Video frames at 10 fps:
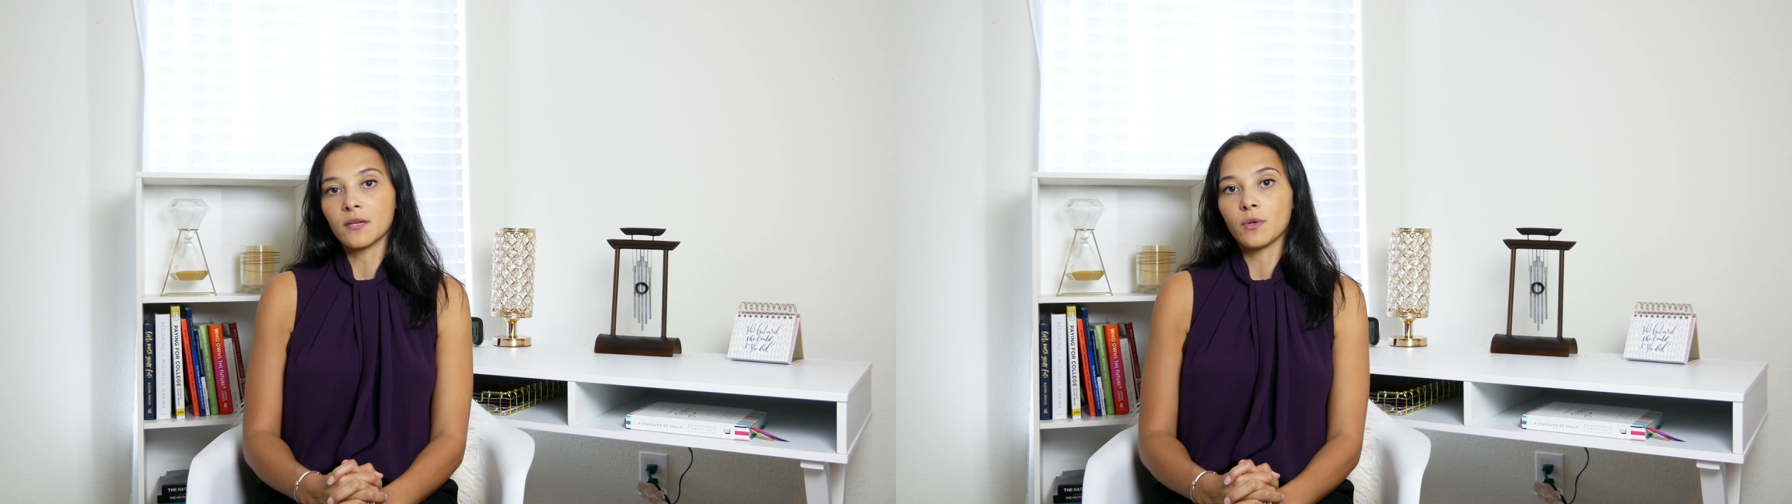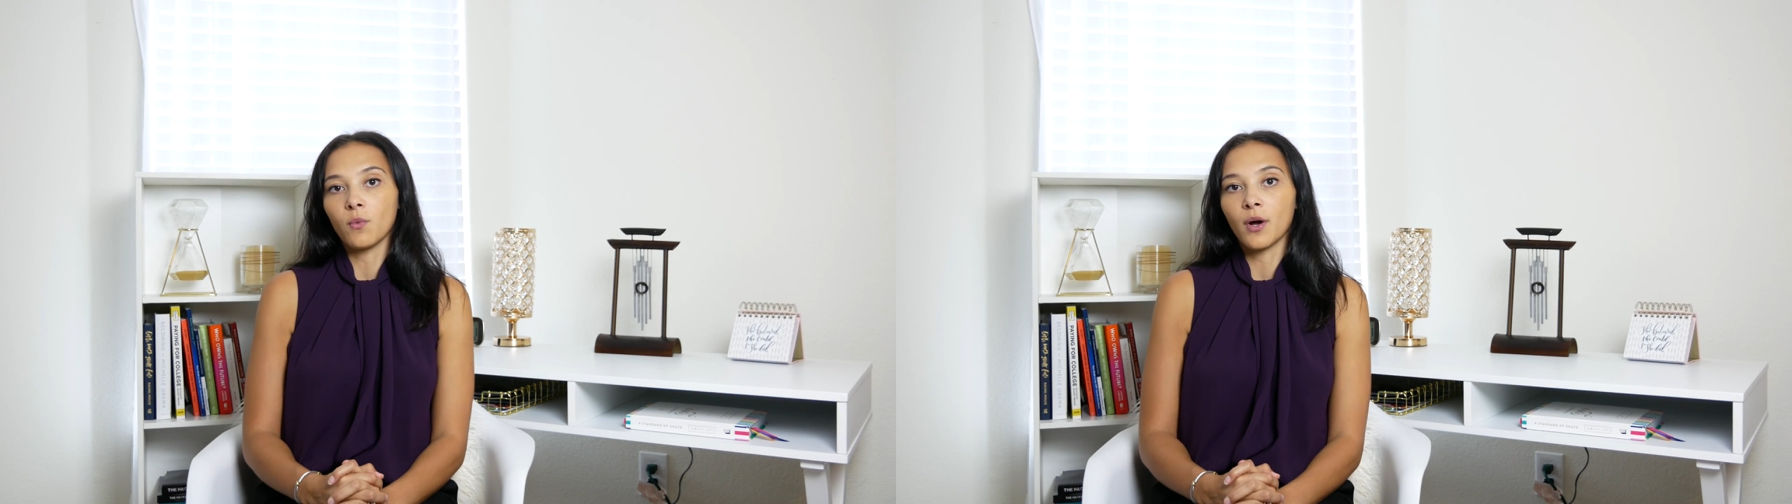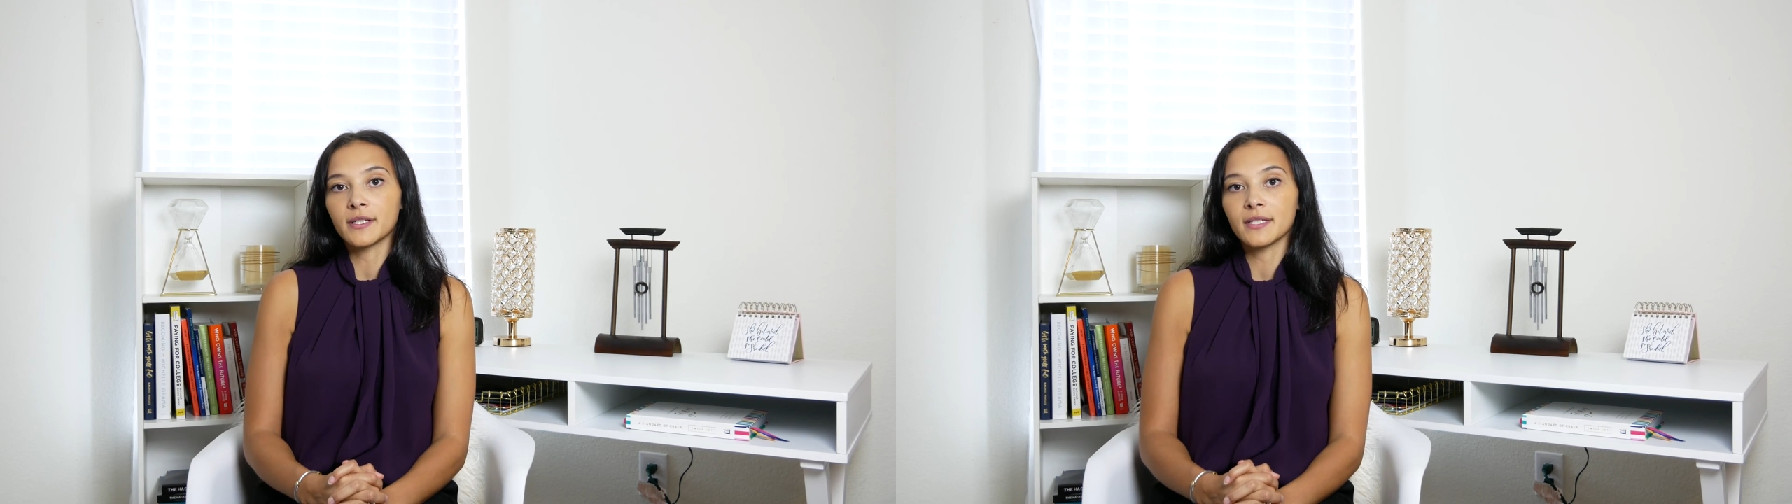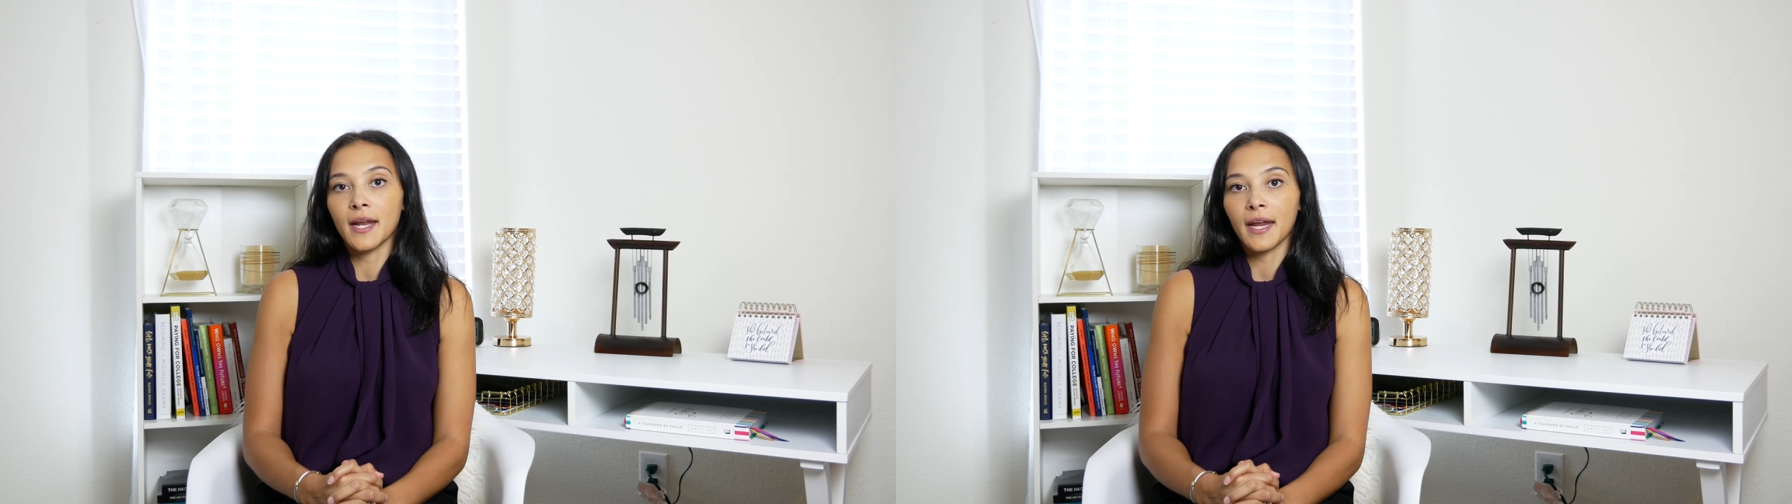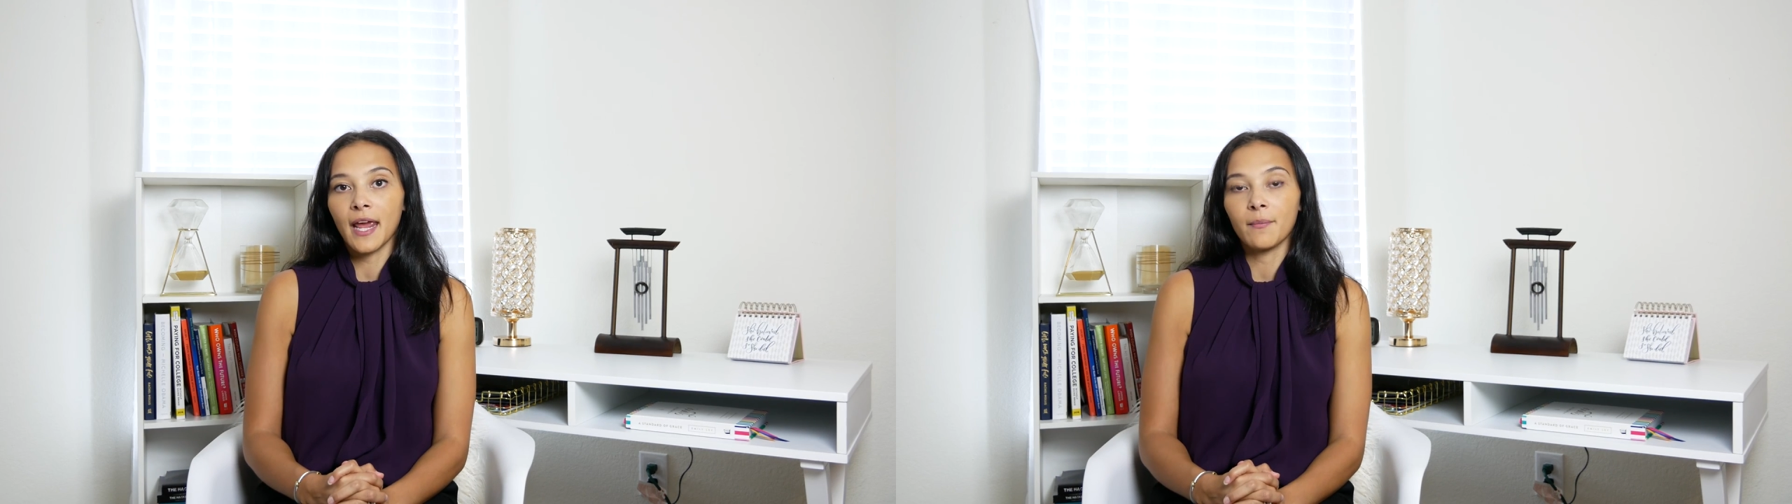that we want to
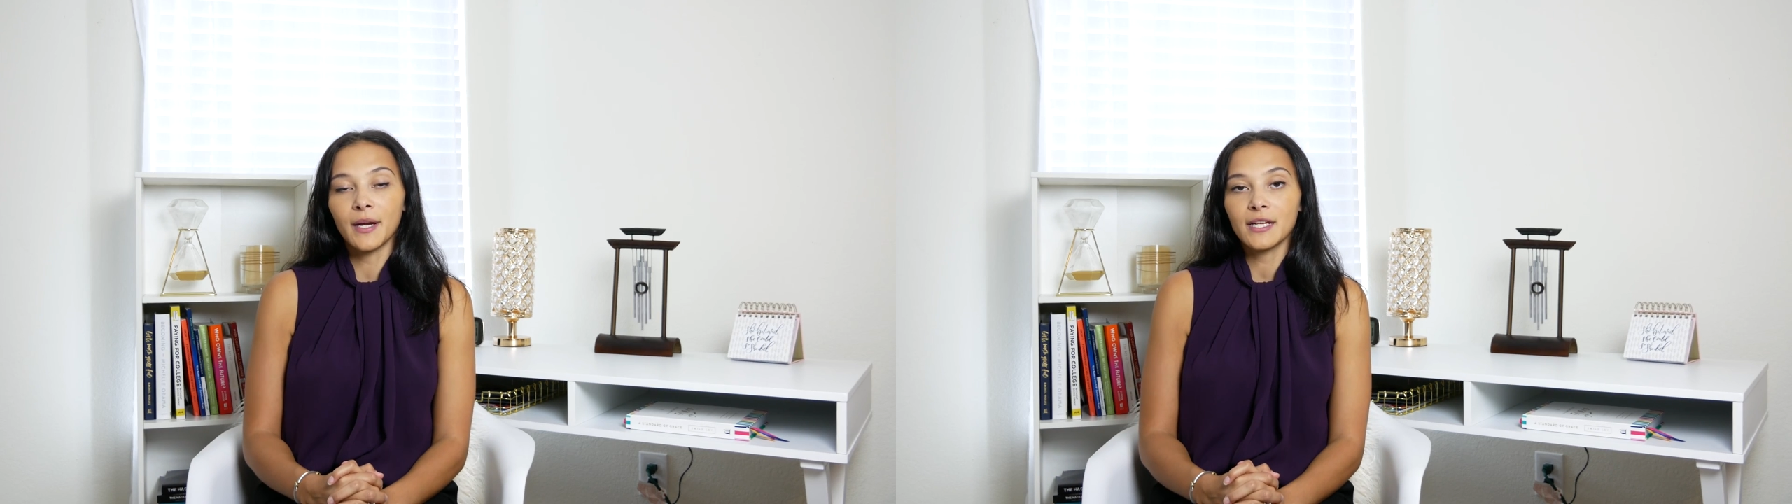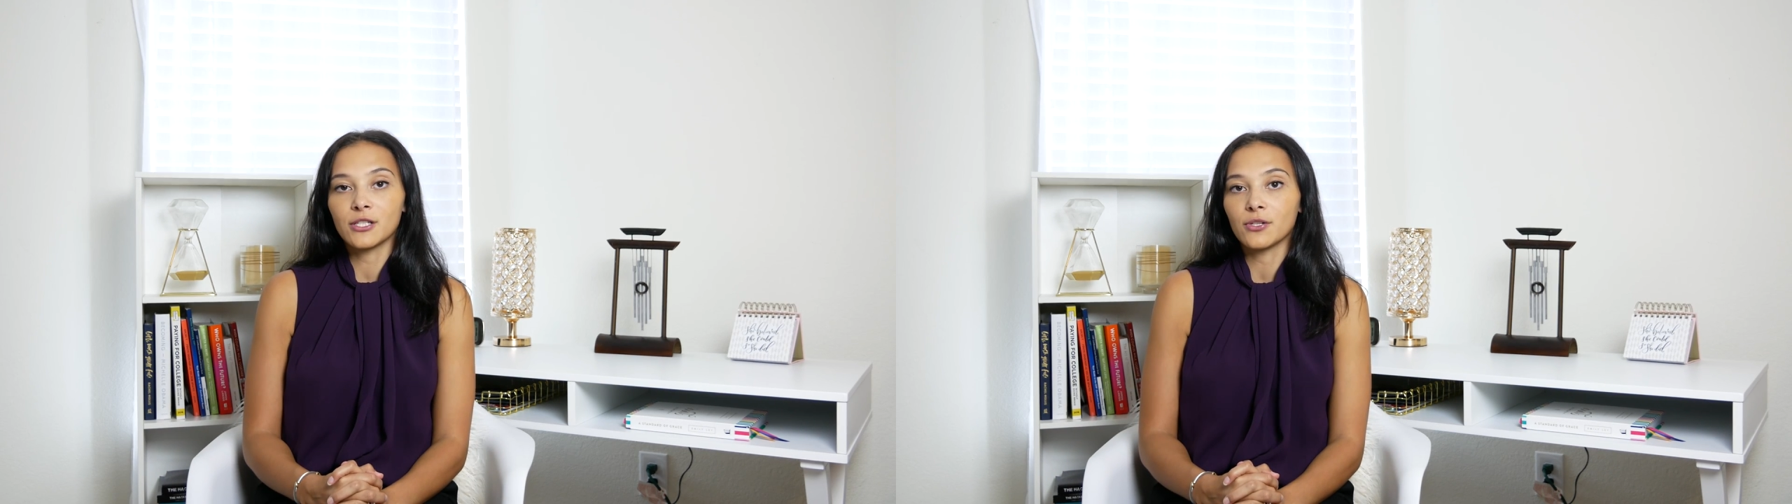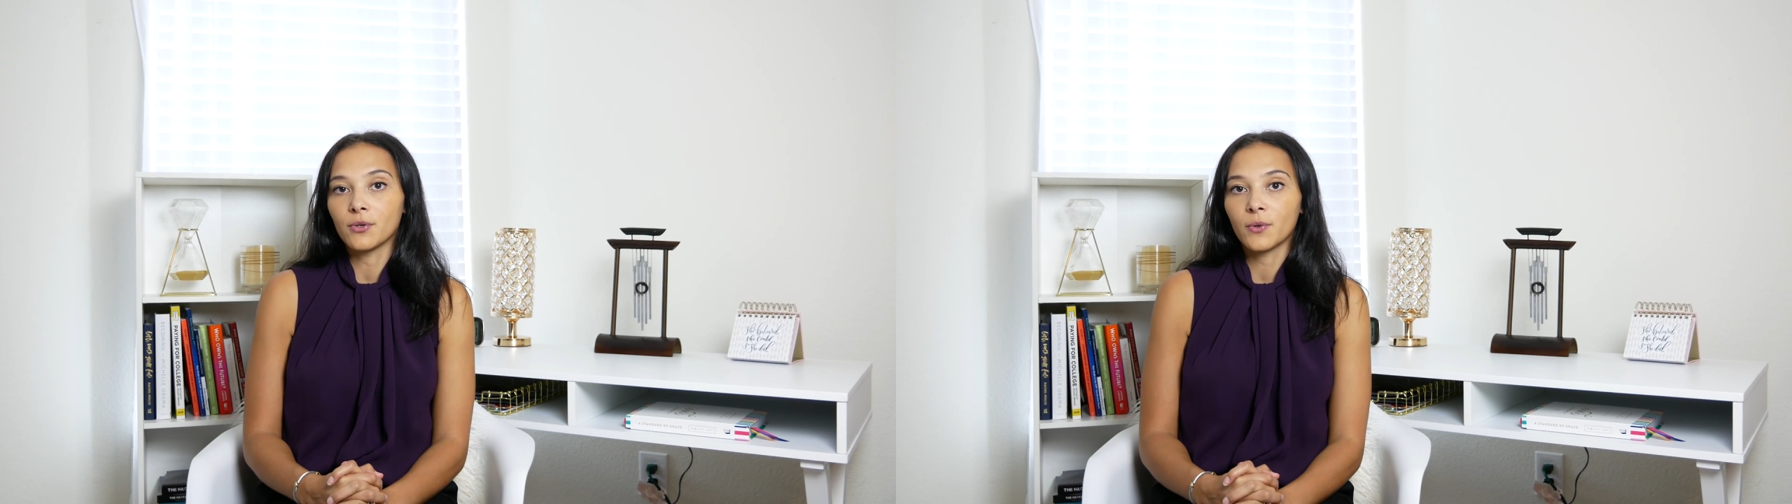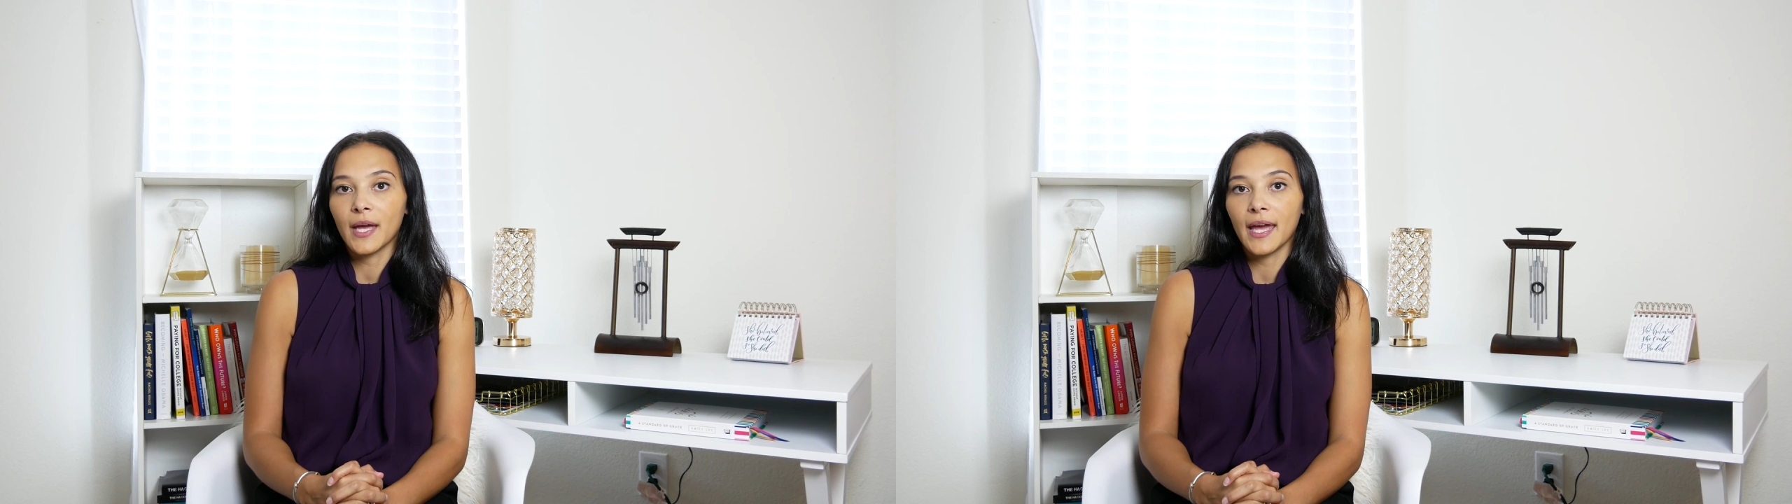dedicate money to.